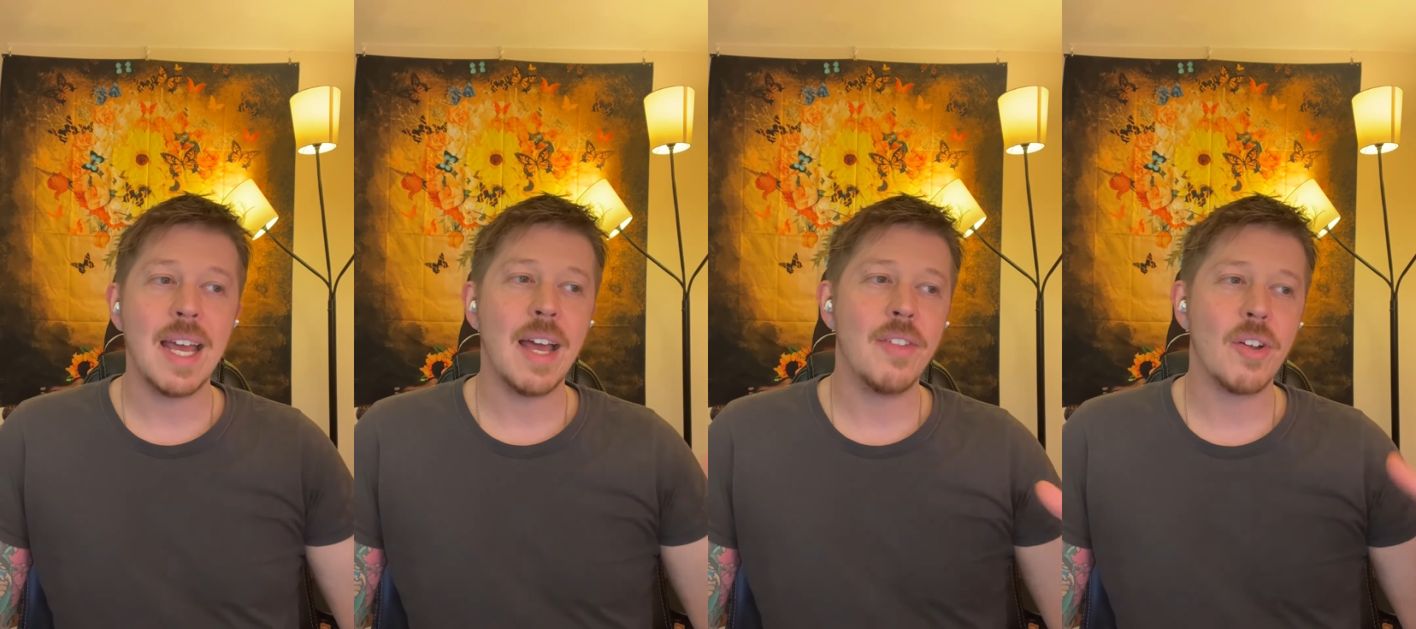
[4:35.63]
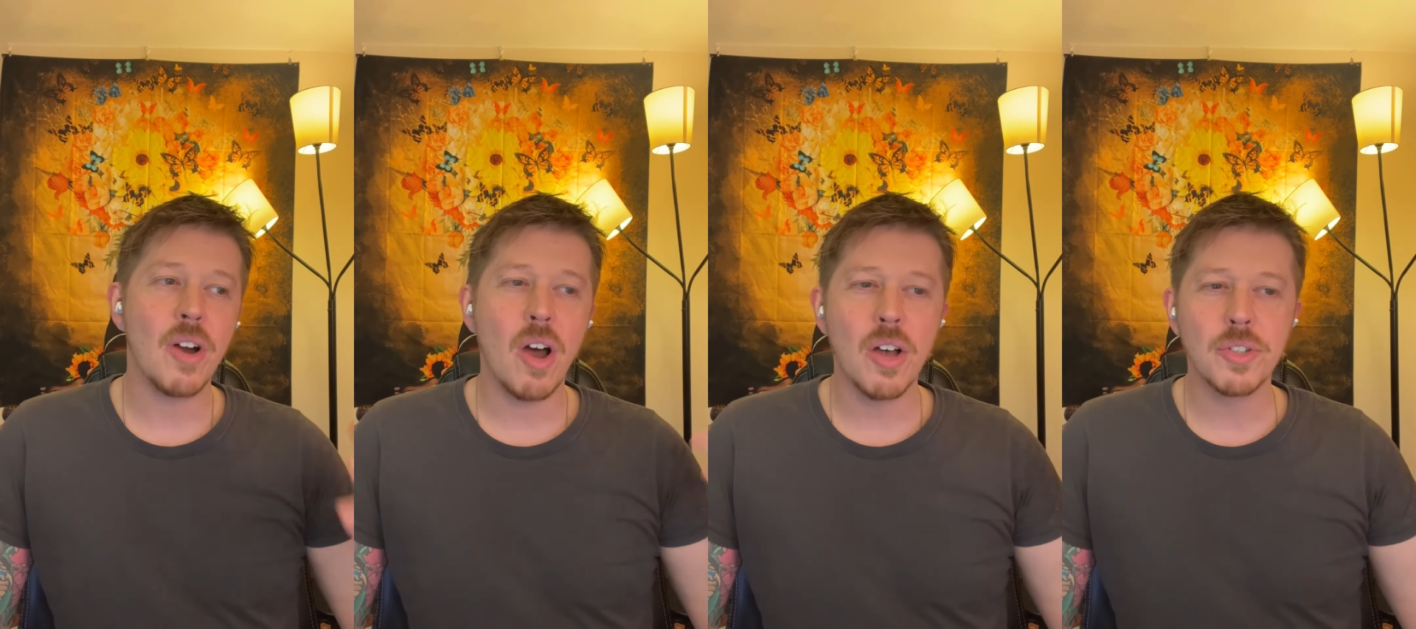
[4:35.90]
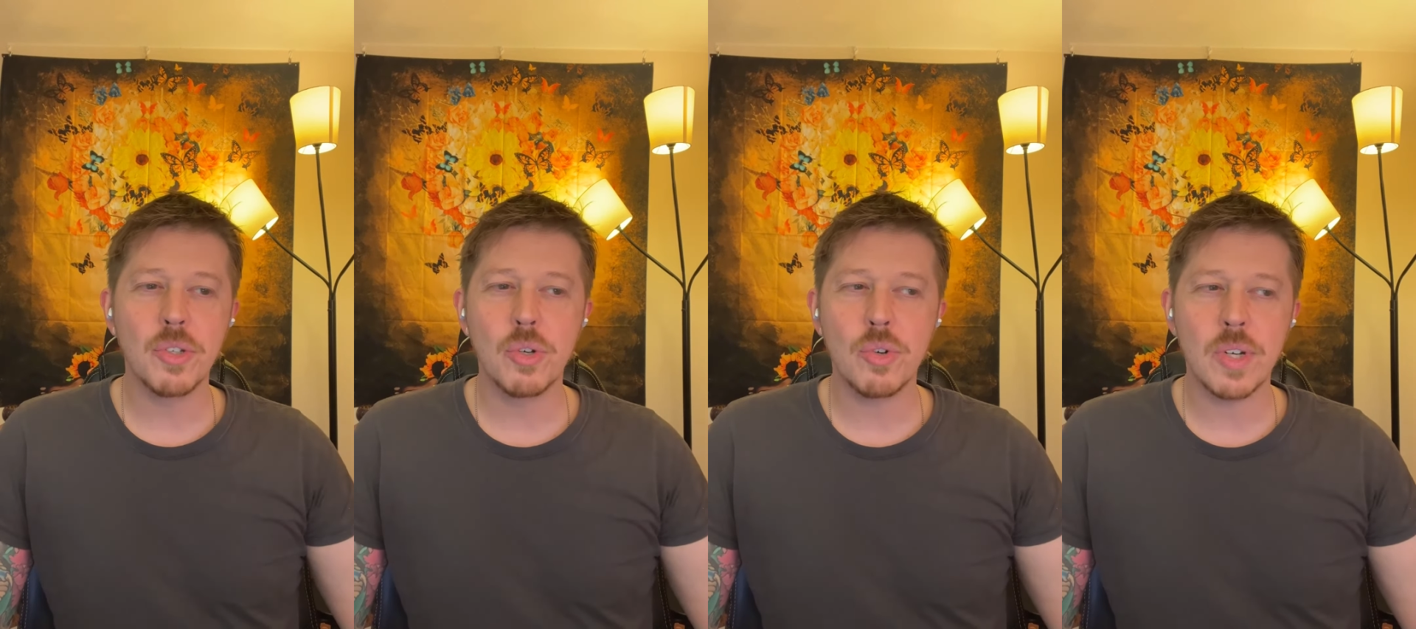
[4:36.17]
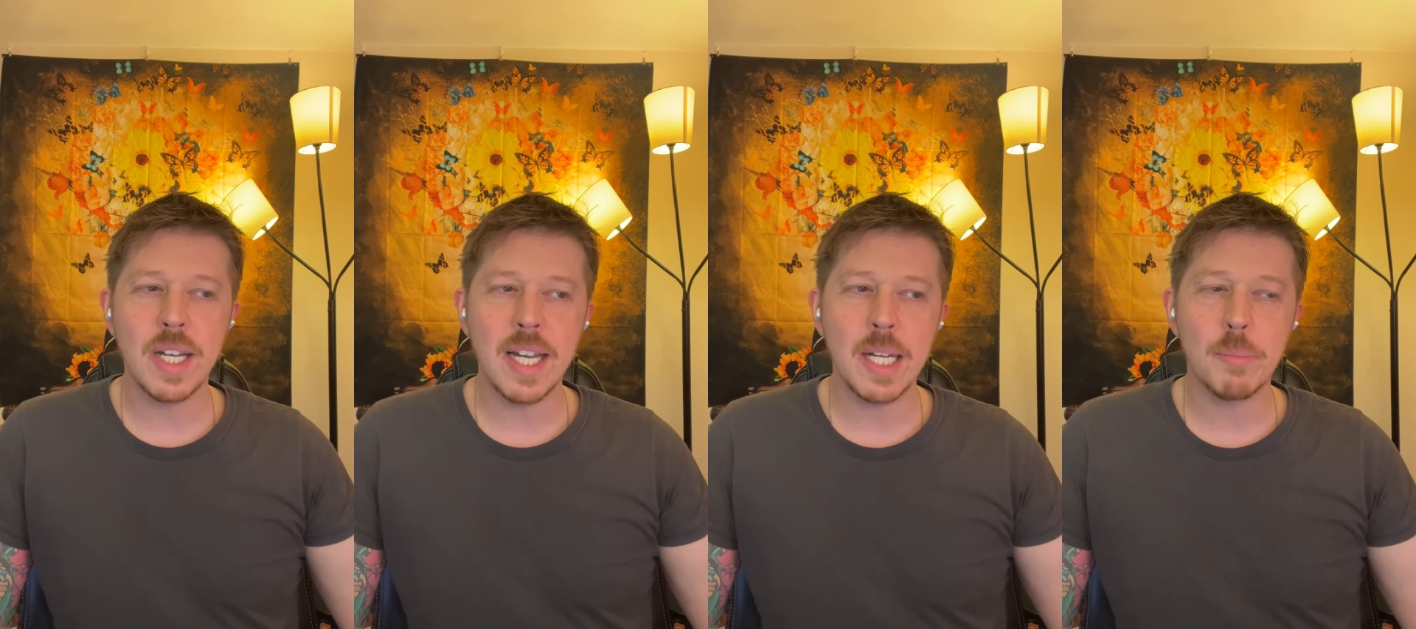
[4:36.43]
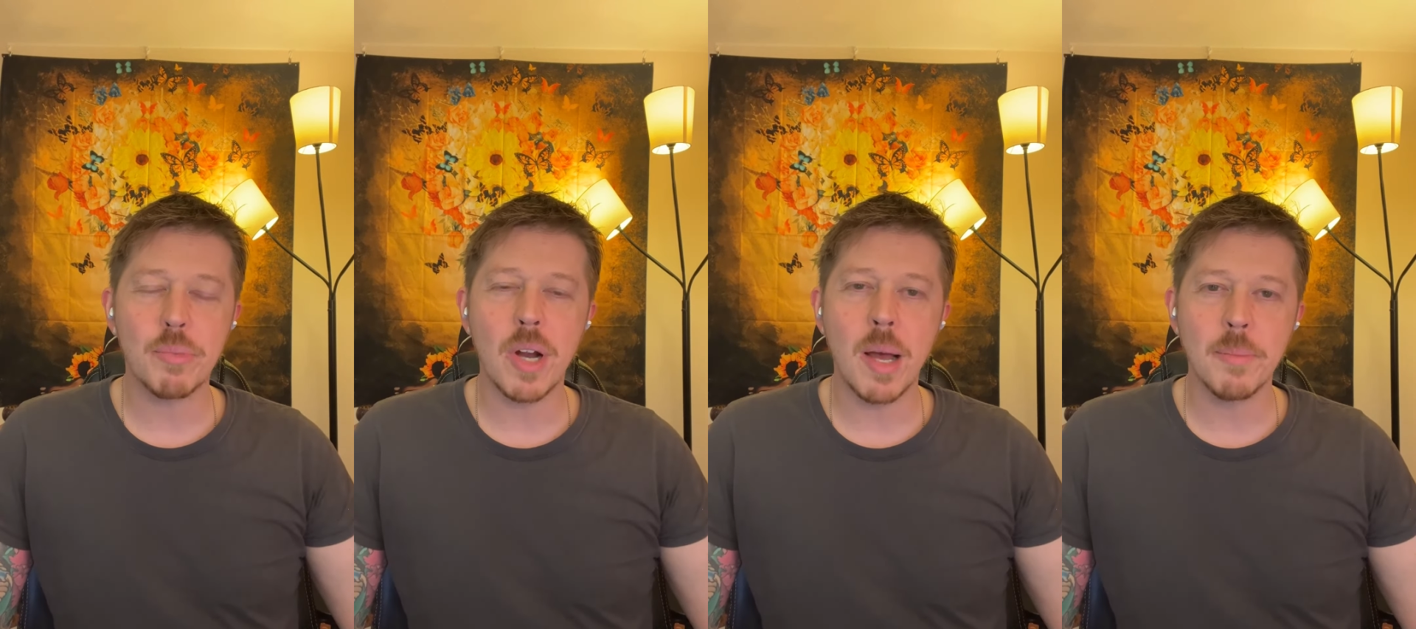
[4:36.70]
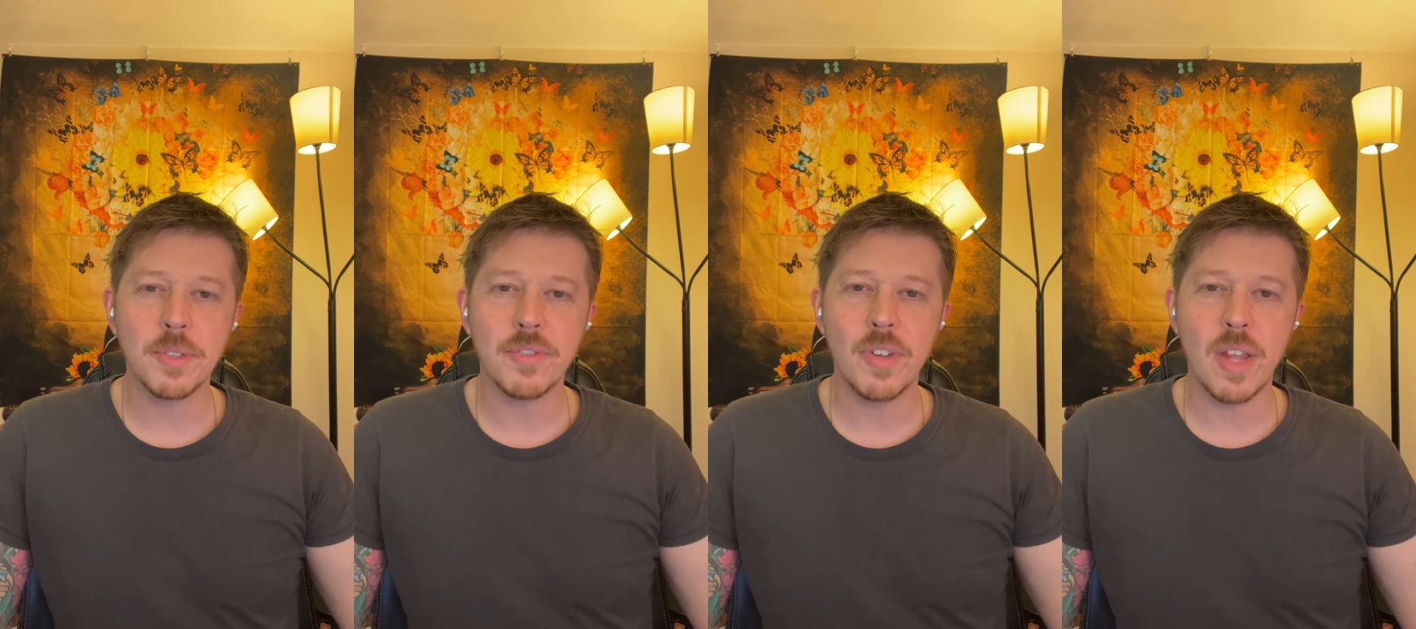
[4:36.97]
And they're also creating
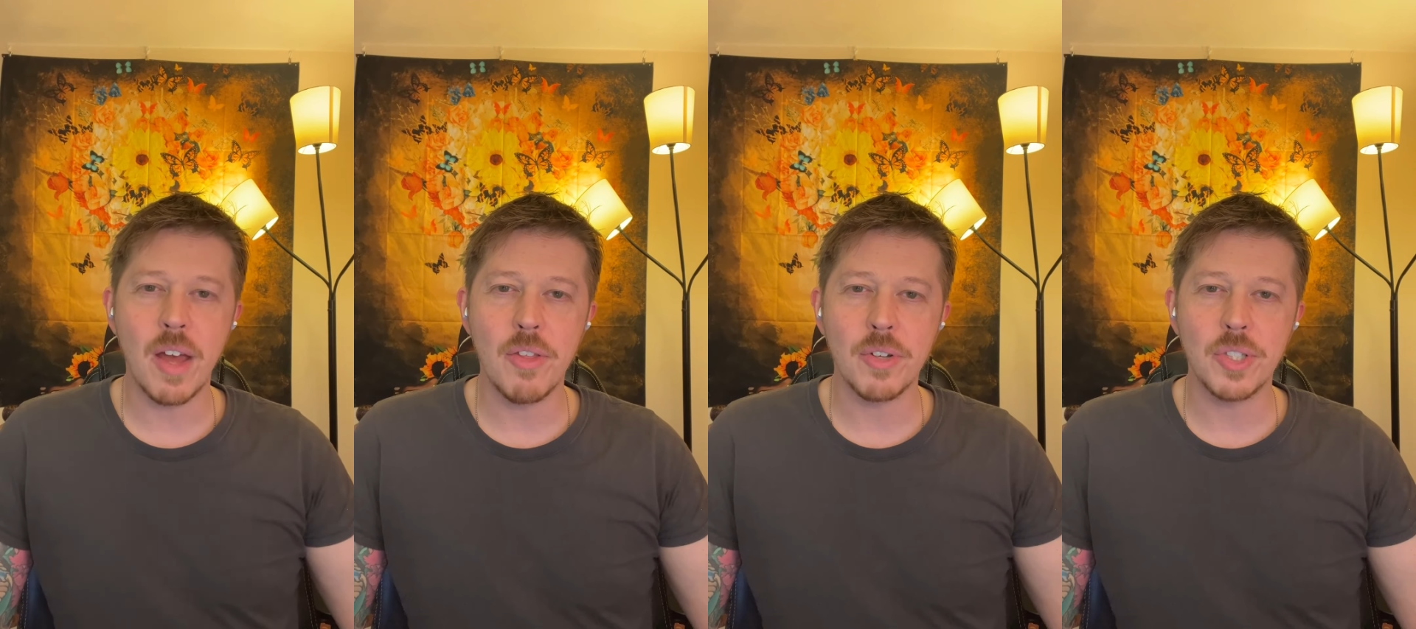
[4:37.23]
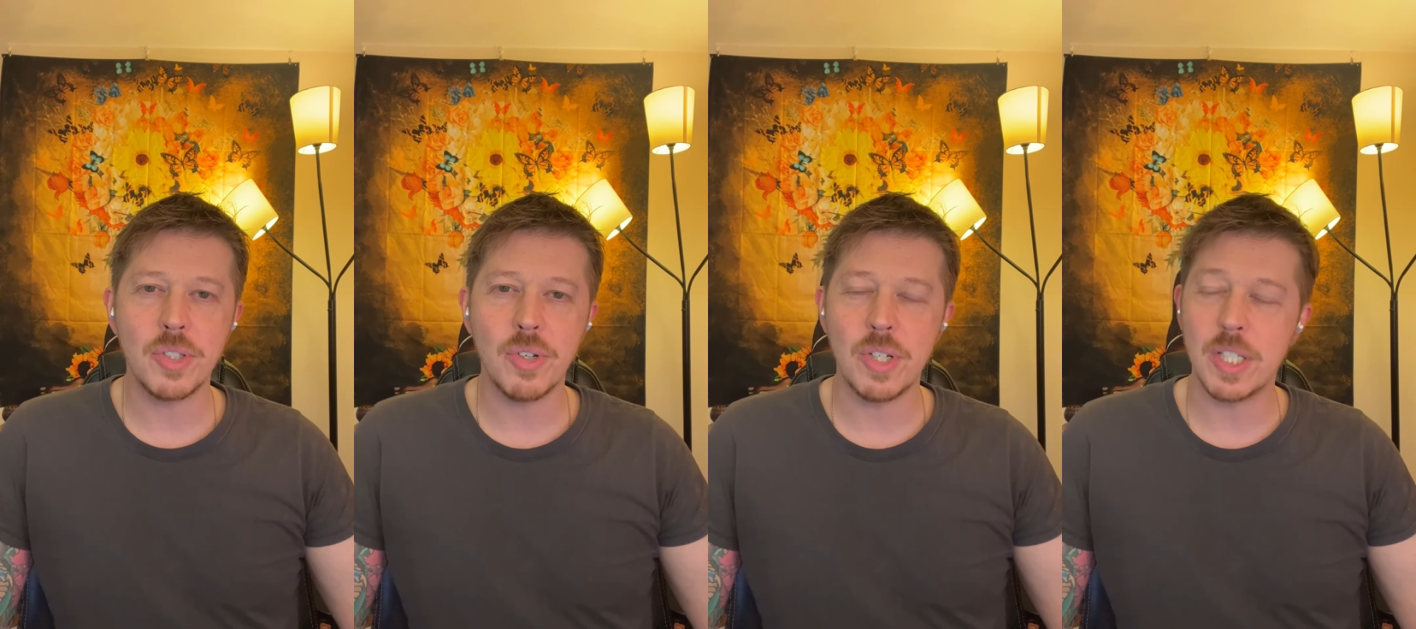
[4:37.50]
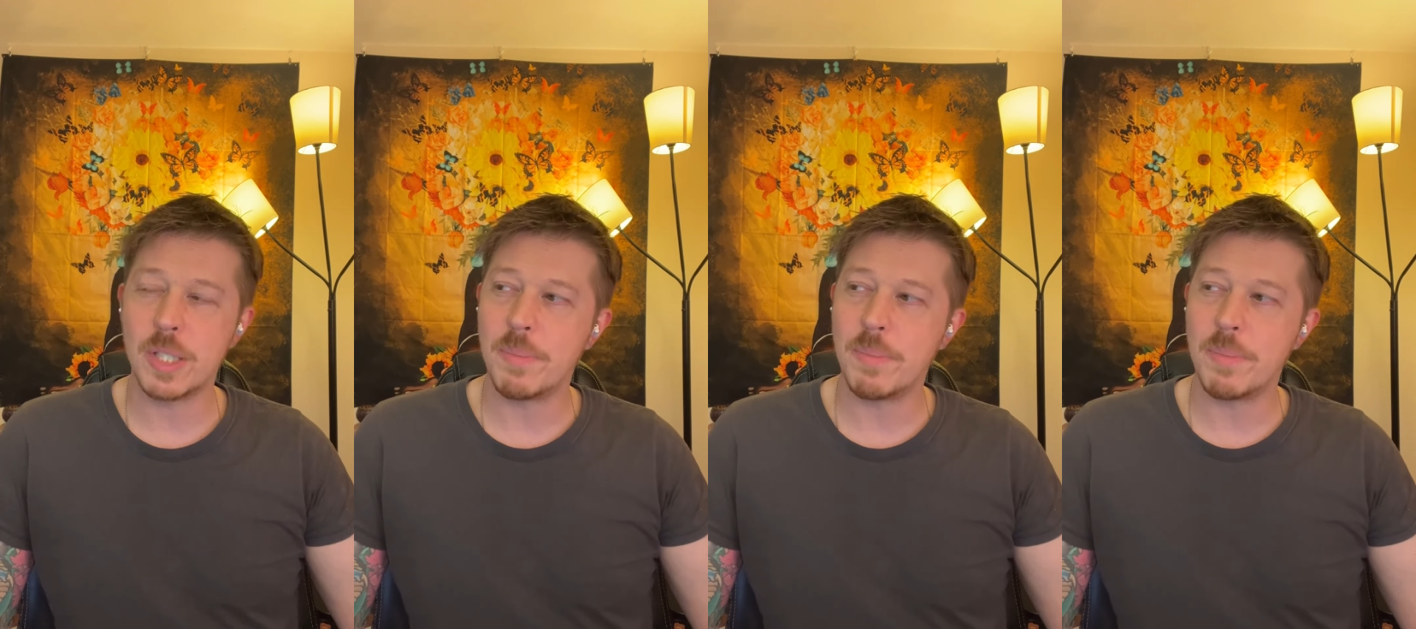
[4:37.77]
problems for the other students